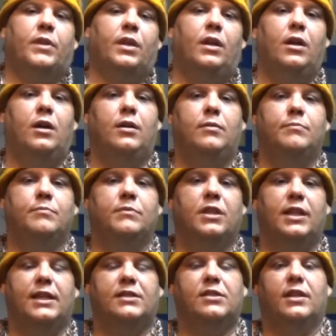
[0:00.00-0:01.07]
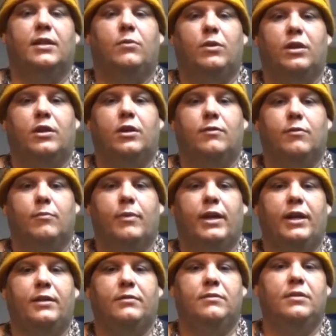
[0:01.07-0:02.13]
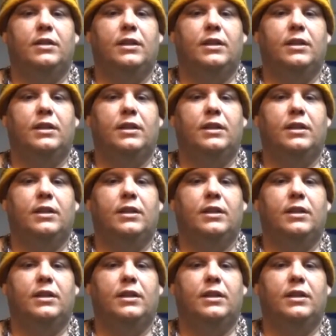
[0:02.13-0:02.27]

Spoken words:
The next thing I want to cover, man,